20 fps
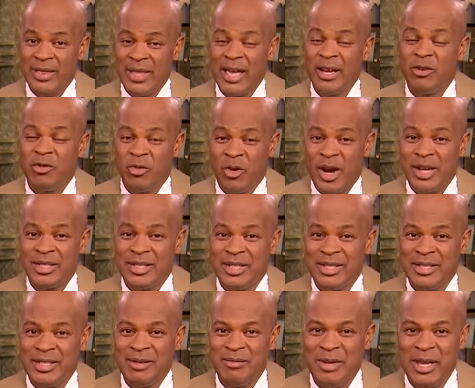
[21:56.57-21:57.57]
That address
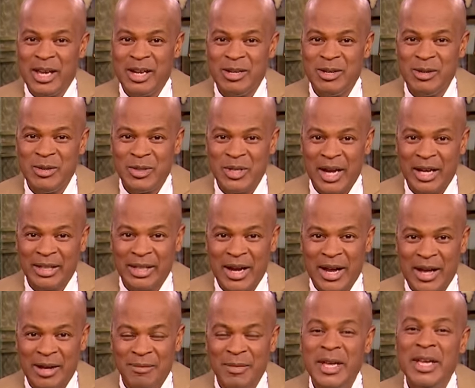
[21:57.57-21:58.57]
is cbnnews.com.